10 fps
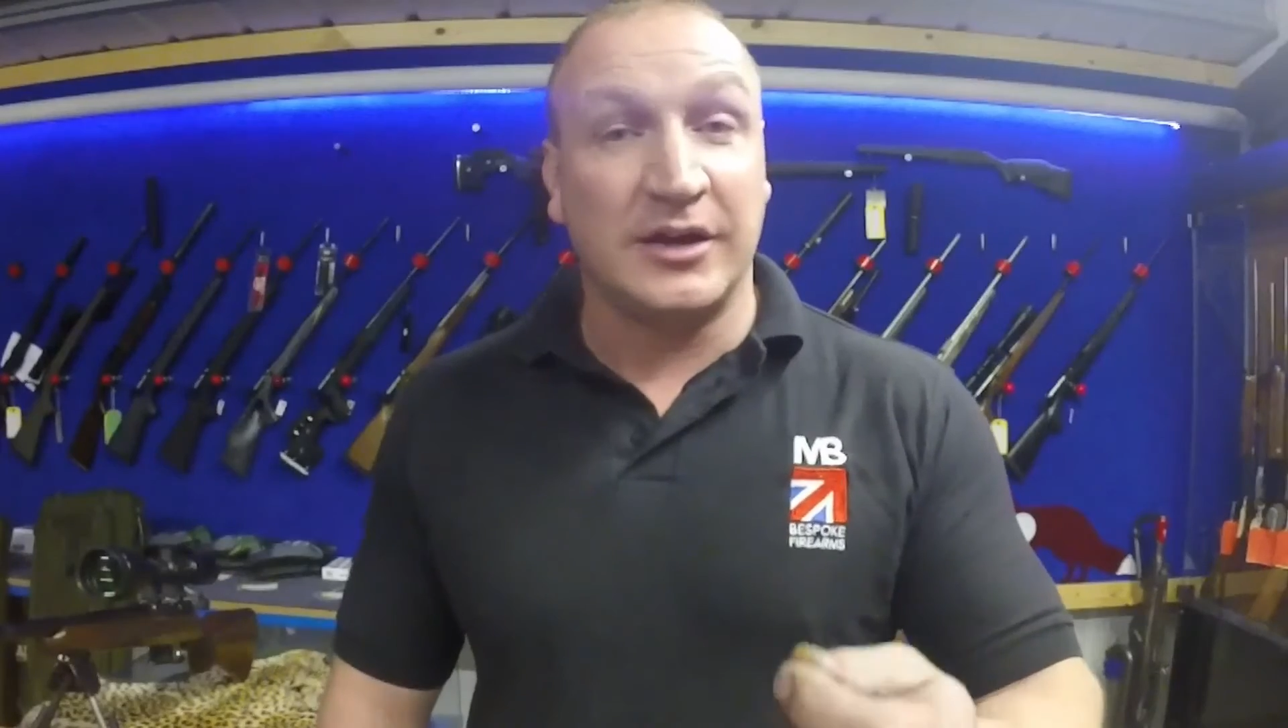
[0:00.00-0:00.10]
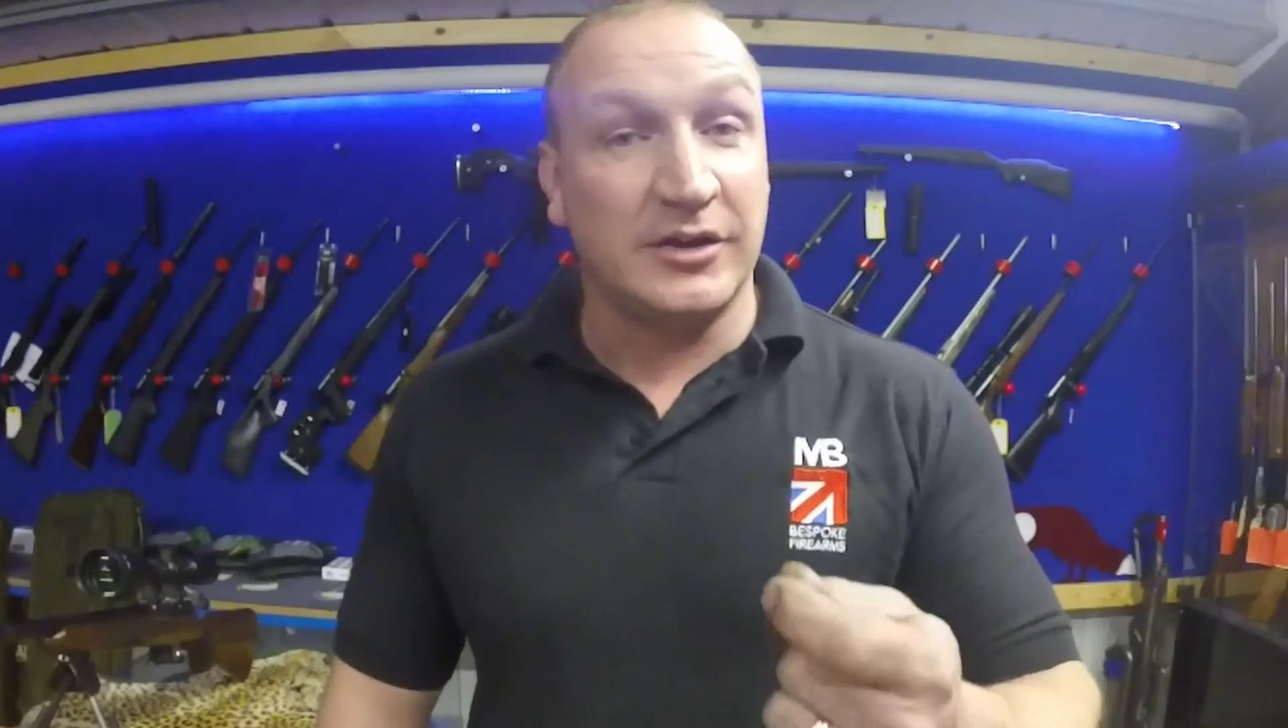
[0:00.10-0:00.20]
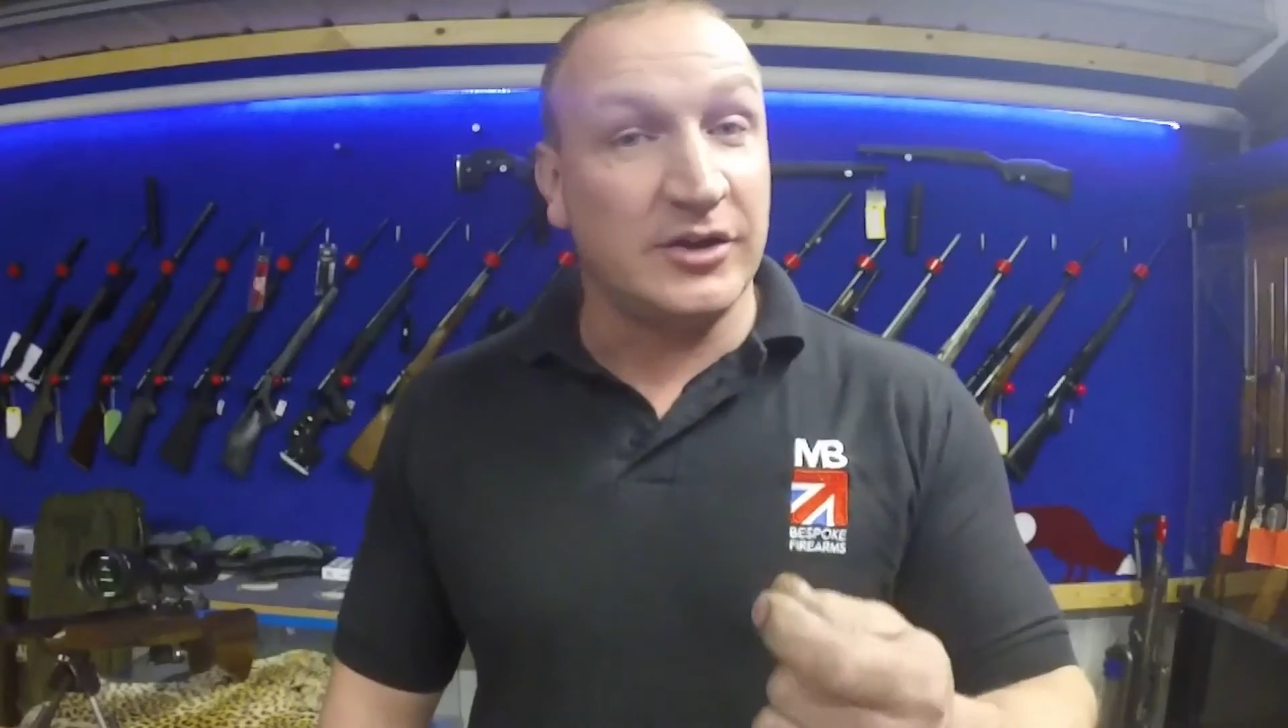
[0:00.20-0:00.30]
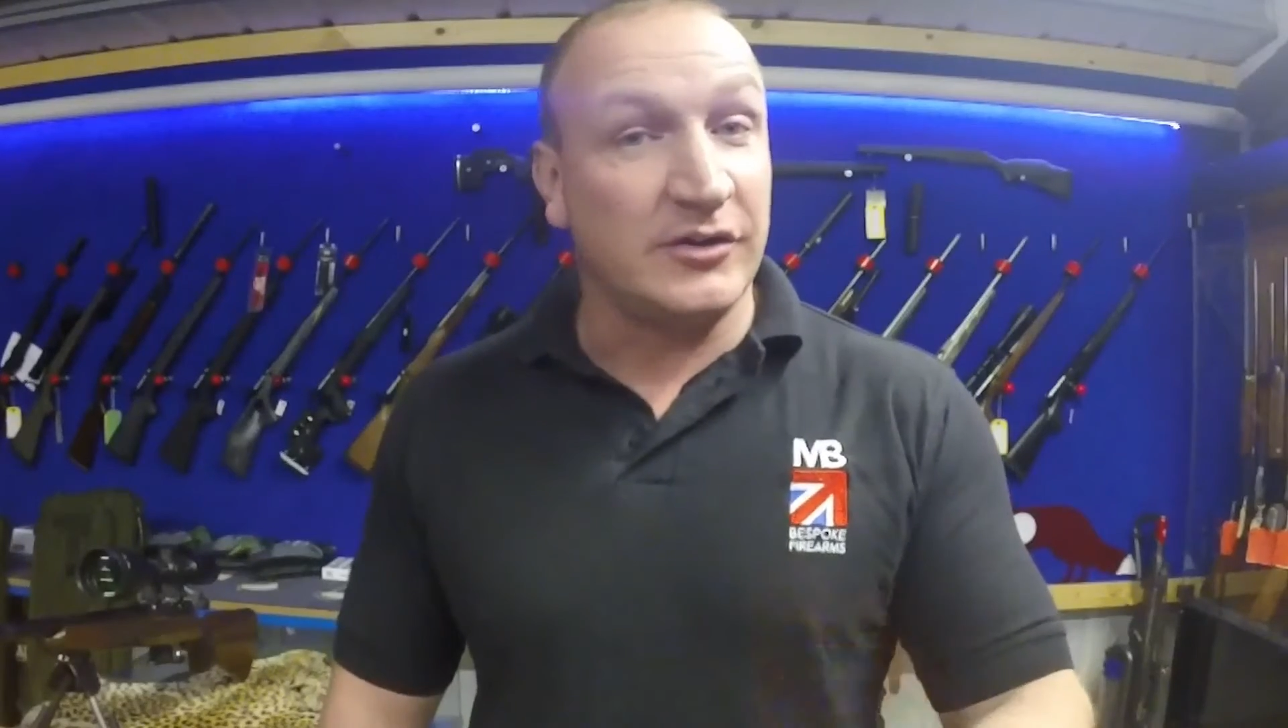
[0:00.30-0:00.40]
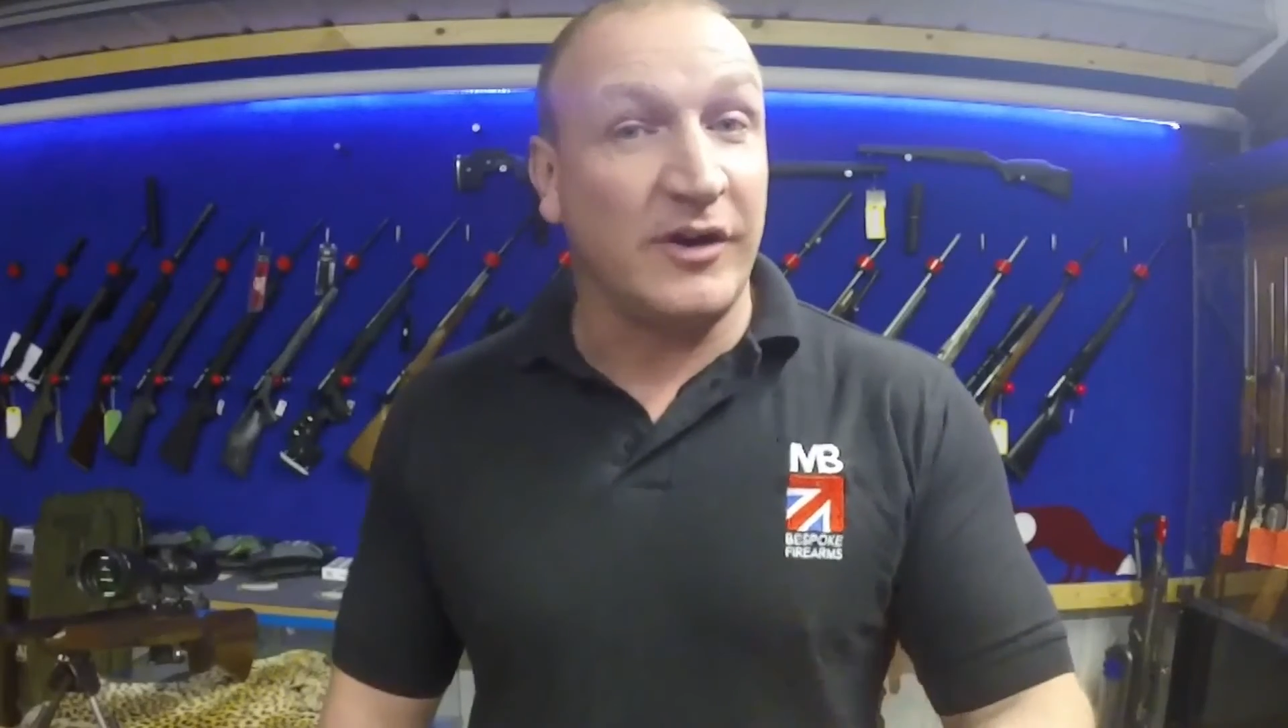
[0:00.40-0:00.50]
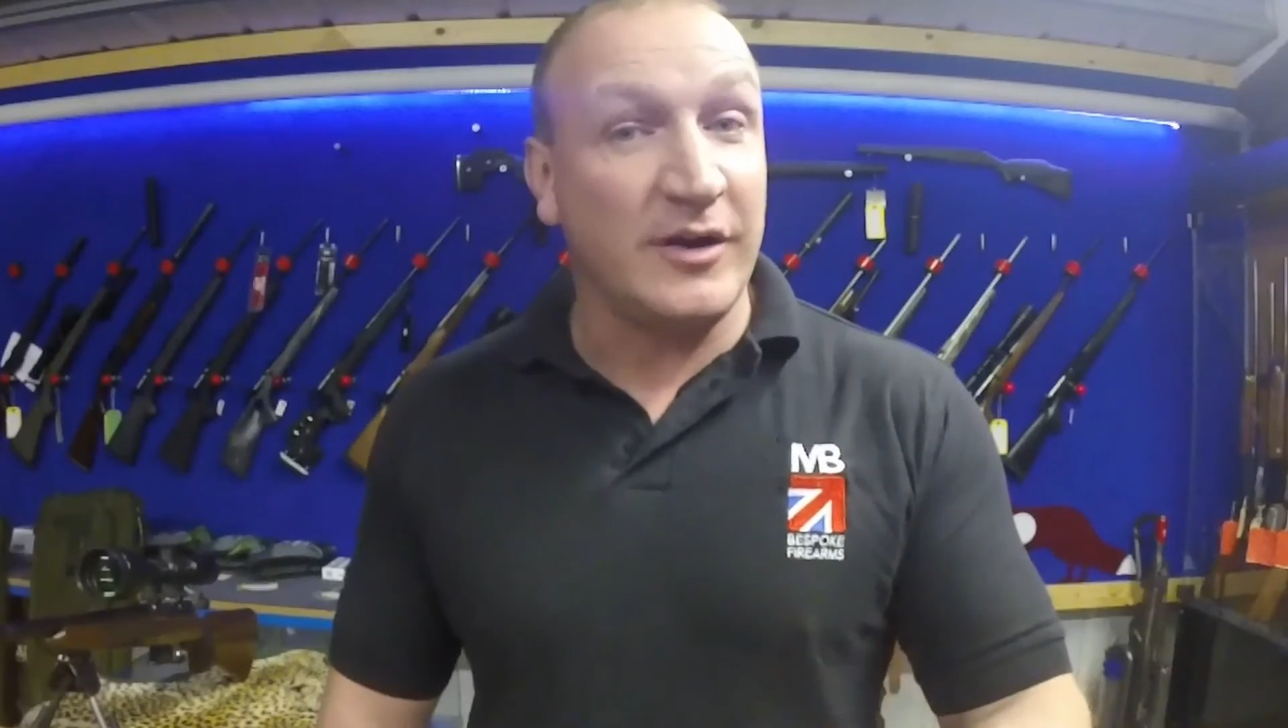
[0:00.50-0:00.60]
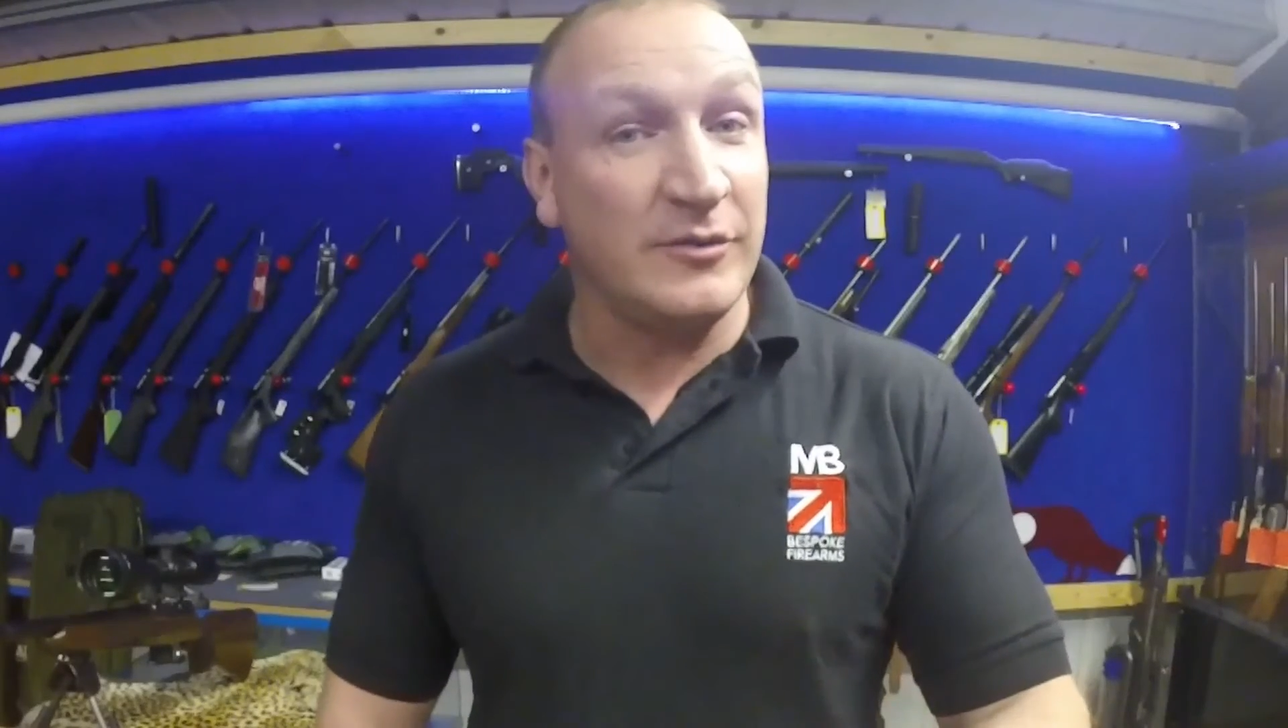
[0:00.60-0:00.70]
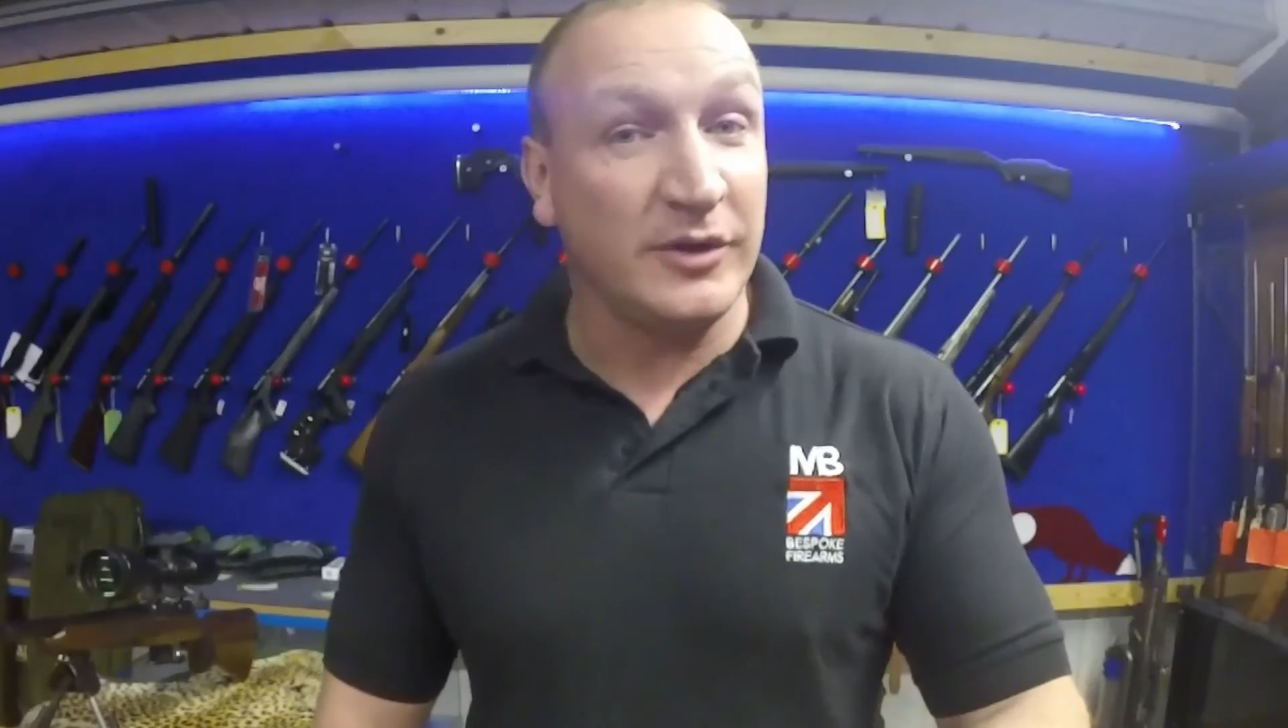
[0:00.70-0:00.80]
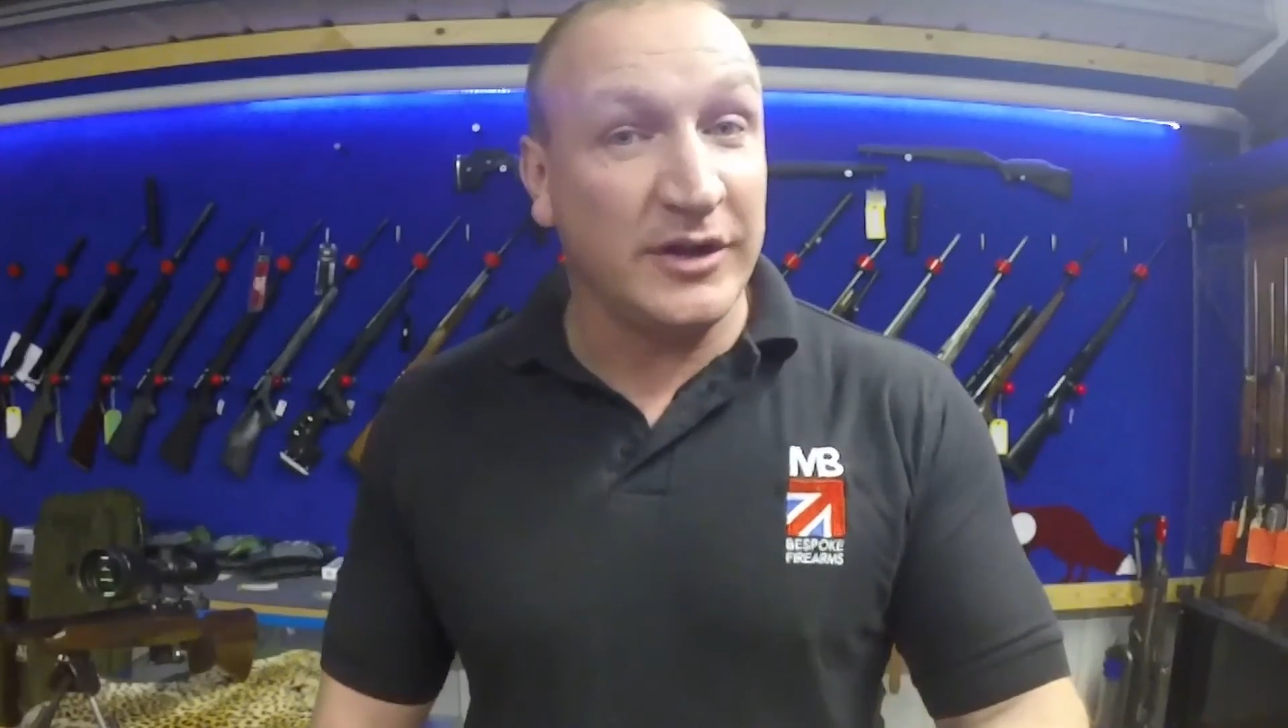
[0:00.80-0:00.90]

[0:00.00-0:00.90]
and your crown will